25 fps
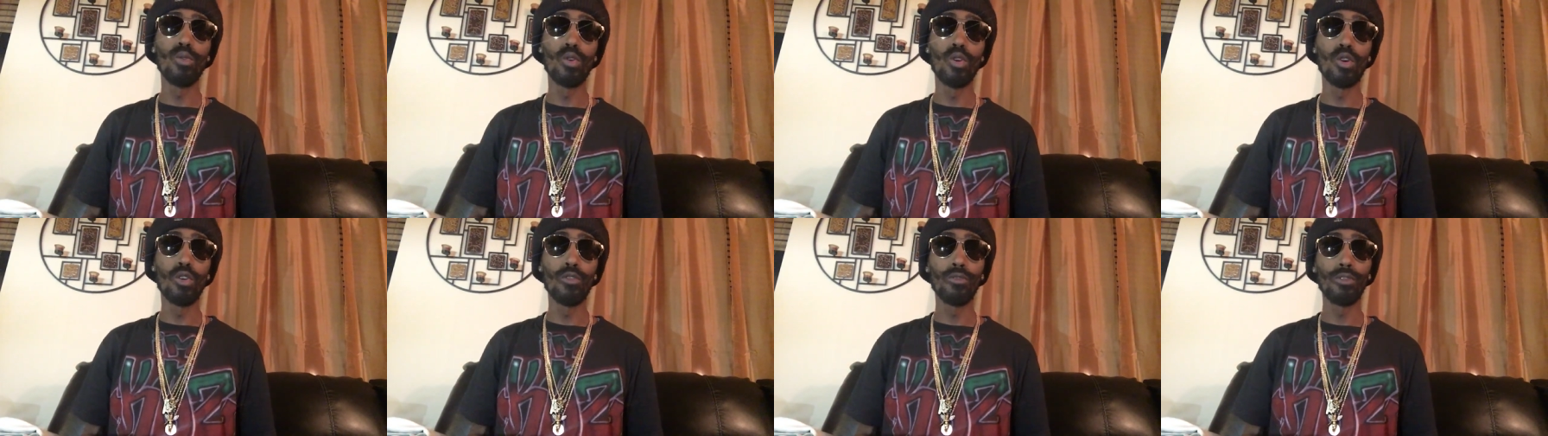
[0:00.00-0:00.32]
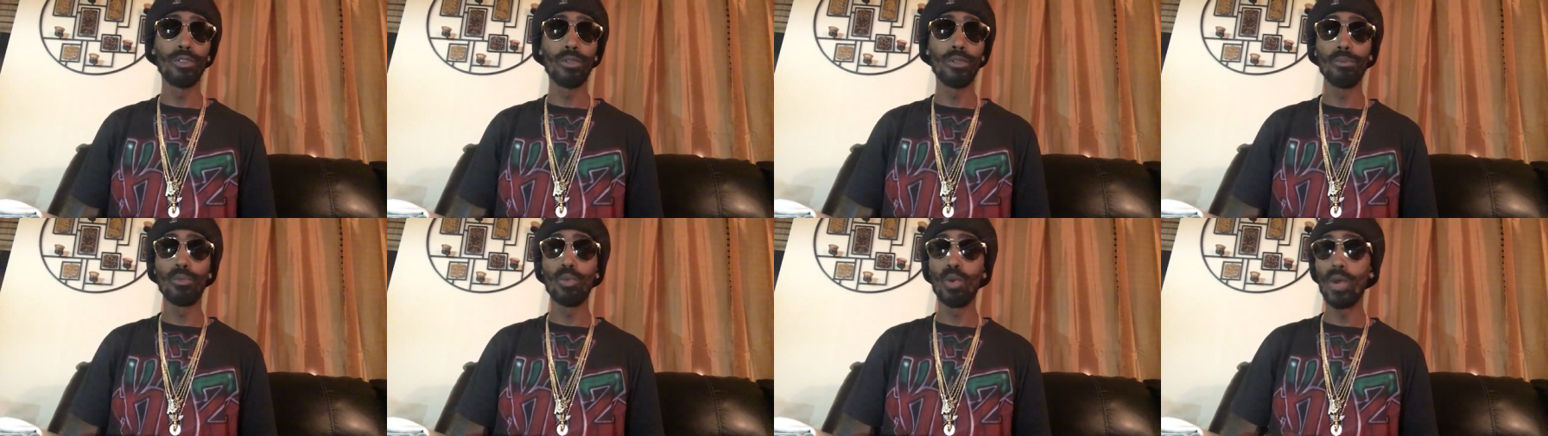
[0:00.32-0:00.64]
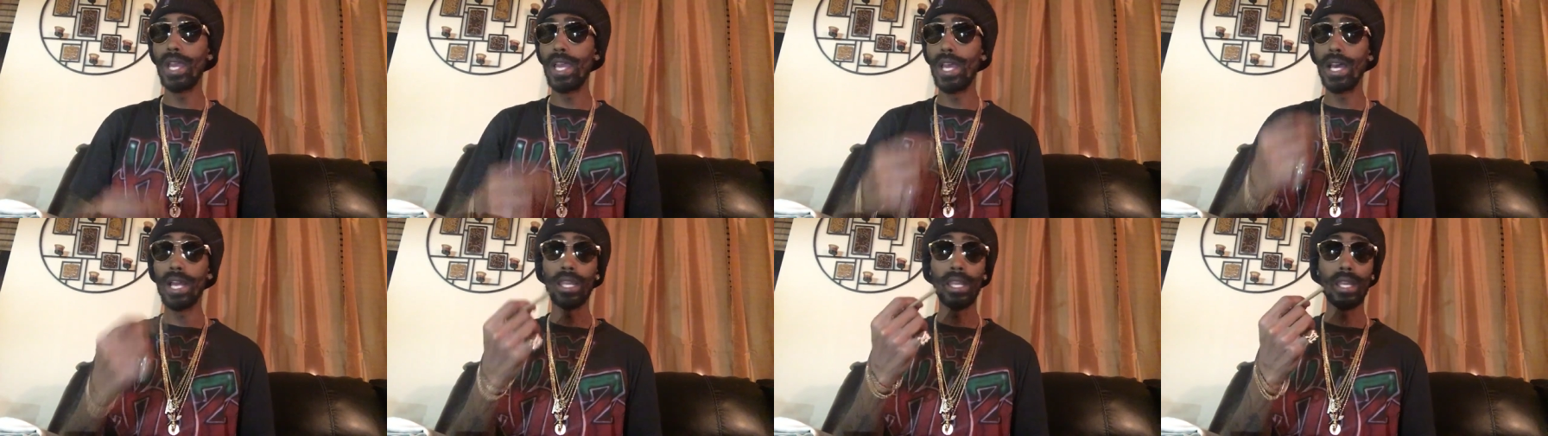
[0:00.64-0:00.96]
off the
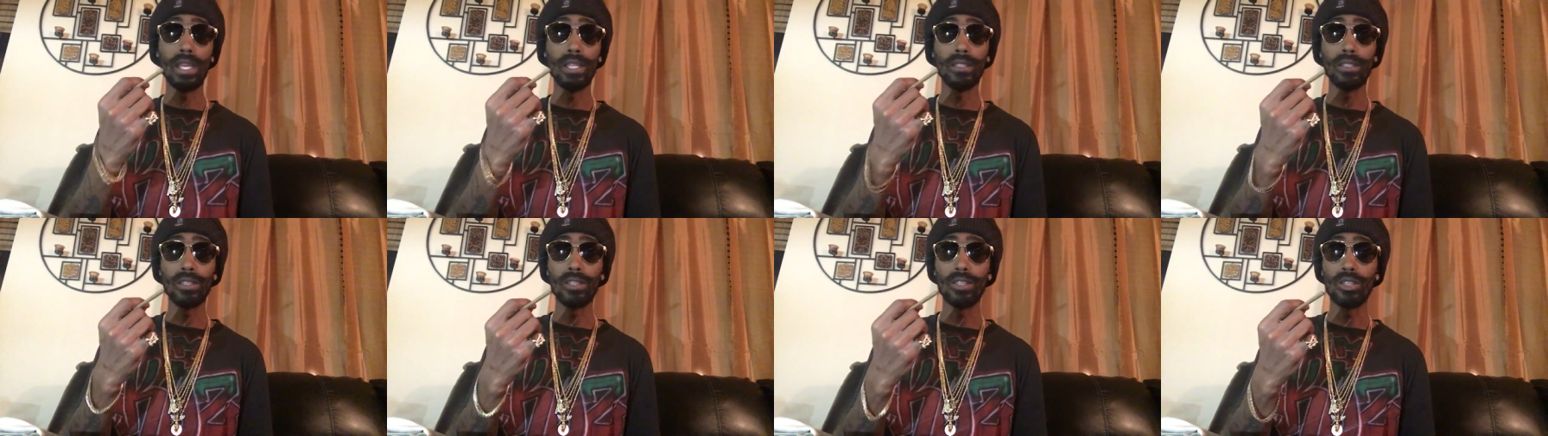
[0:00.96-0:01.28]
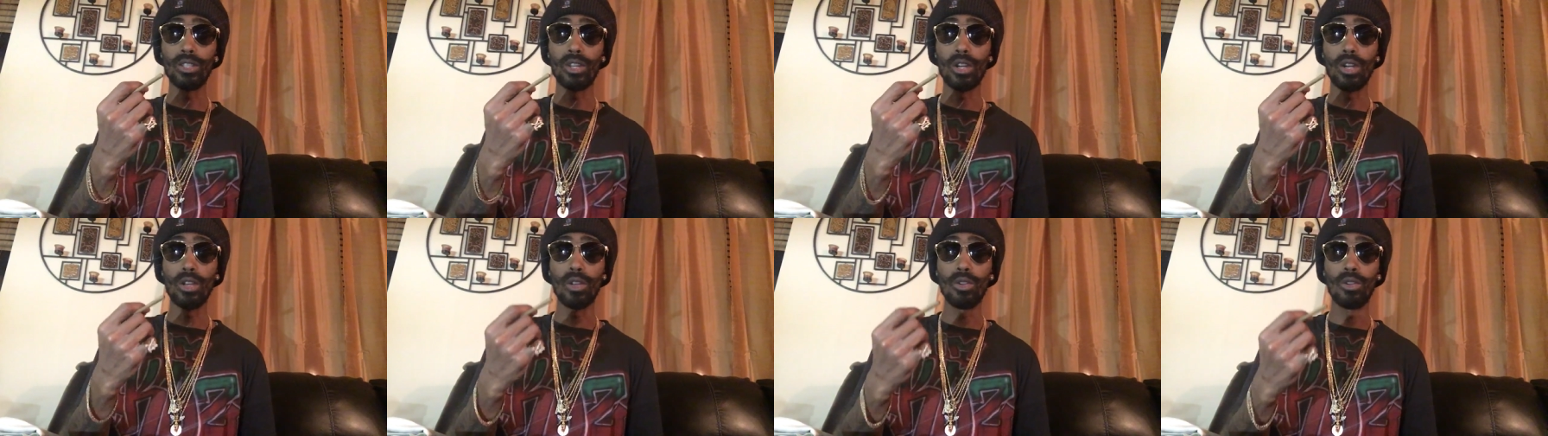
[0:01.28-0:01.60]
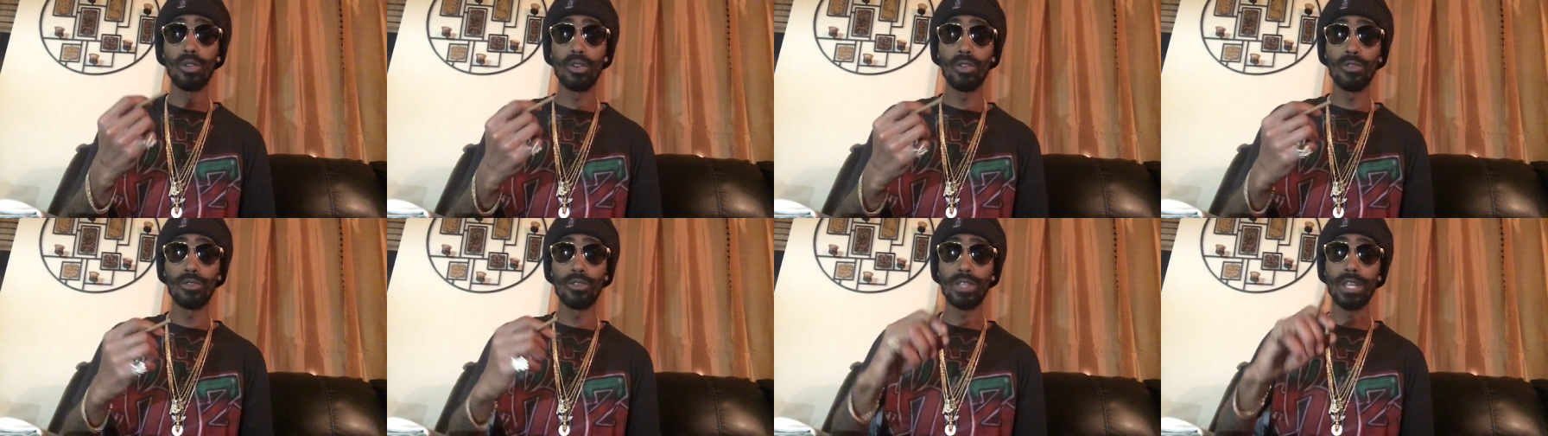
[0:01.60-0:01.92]
way I like to start it
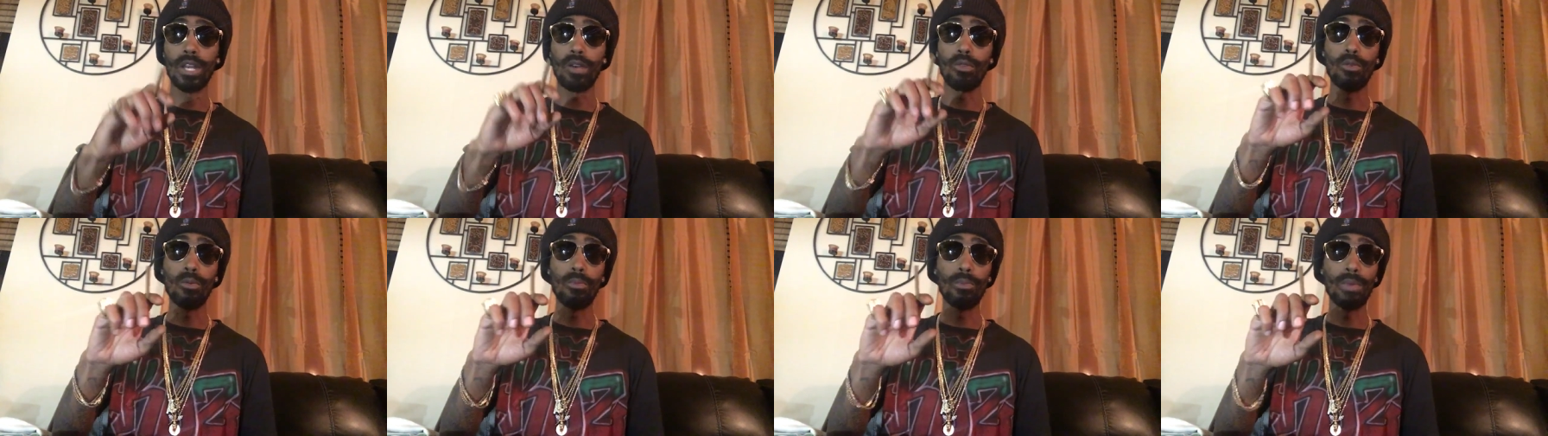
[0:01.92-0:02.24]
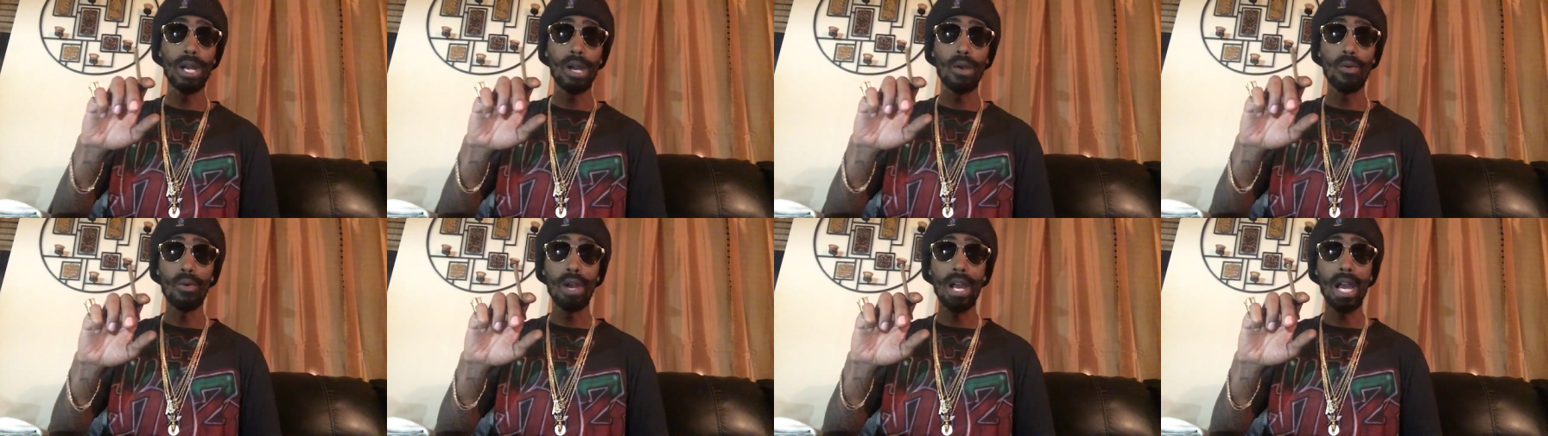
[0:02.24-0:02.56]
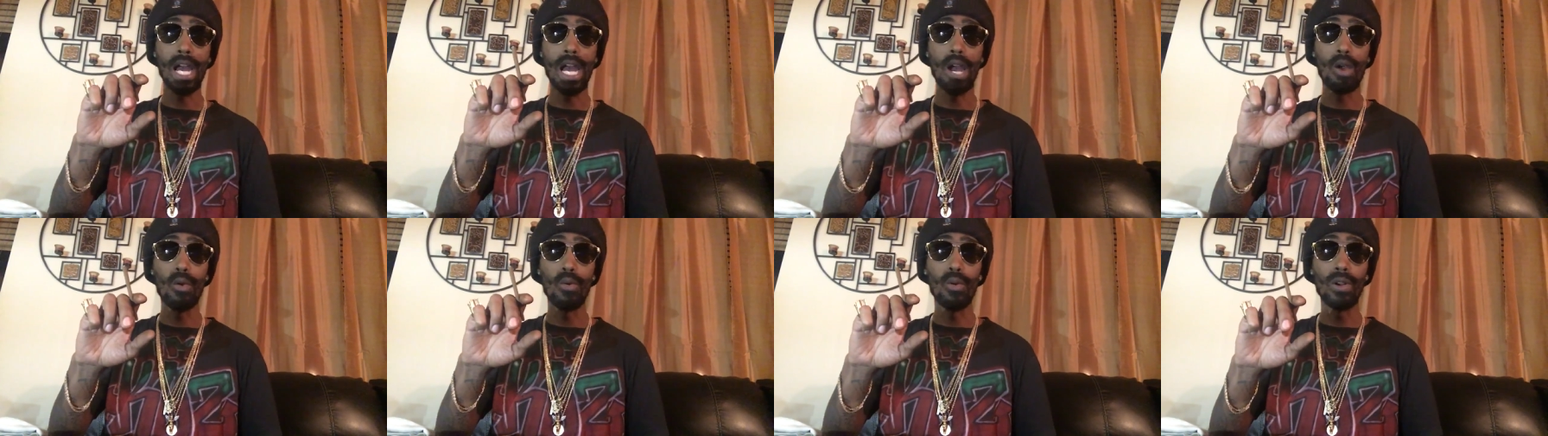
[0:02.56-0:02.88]
off, Sour Power
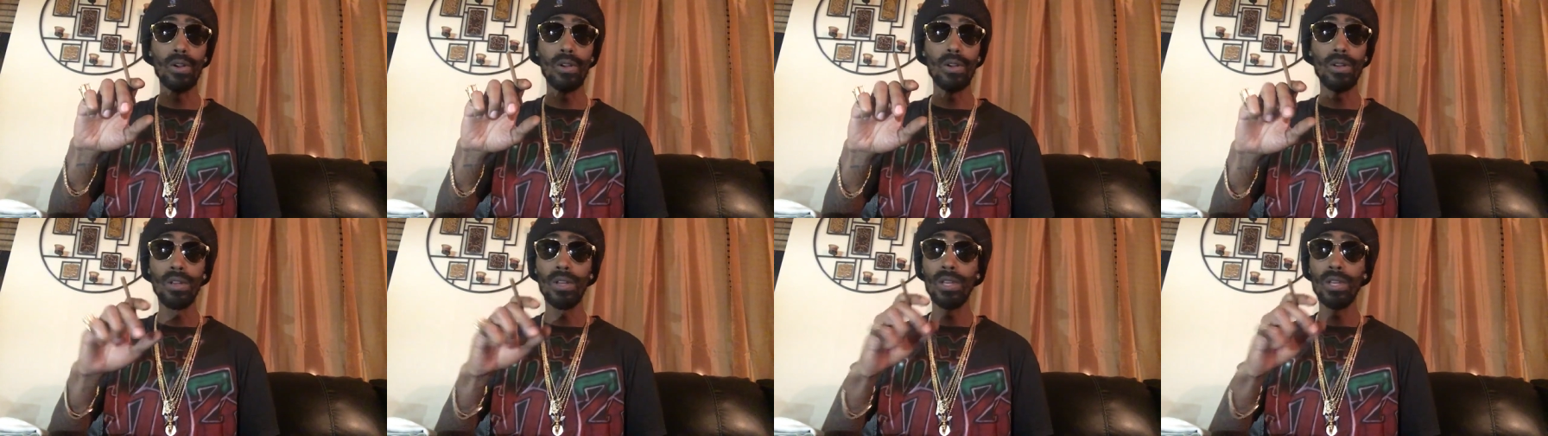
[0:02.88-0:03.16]
Hour.